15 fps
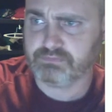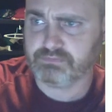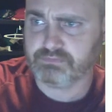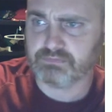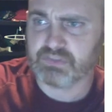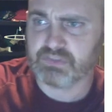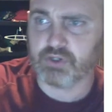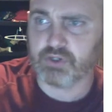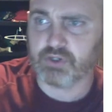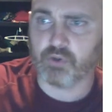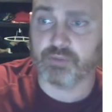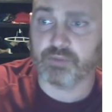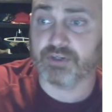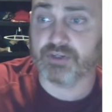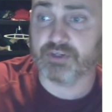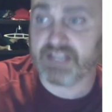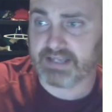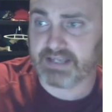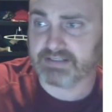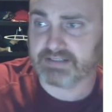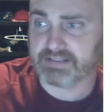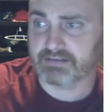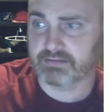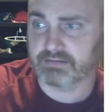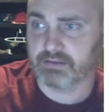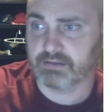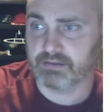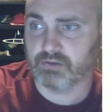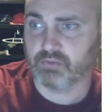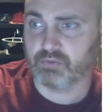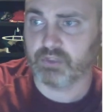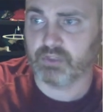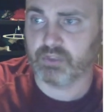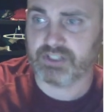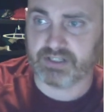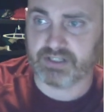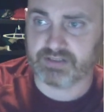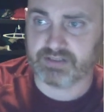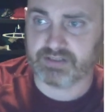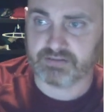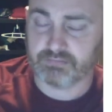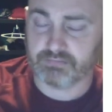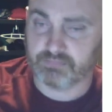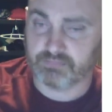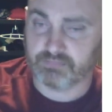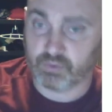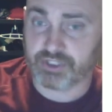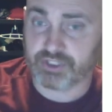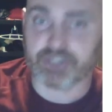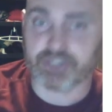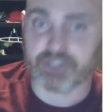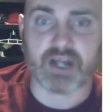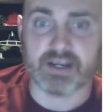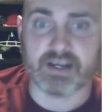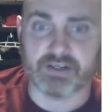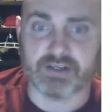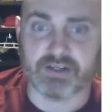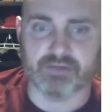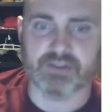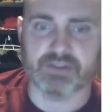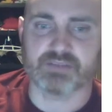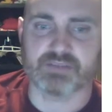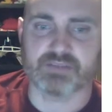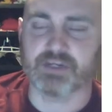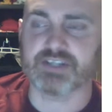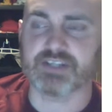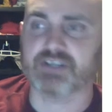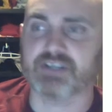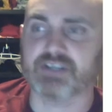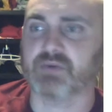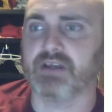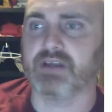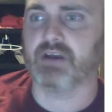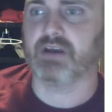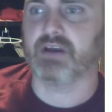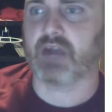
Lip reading: So the predict, which is what you're trying to do. This prediction is when, okay,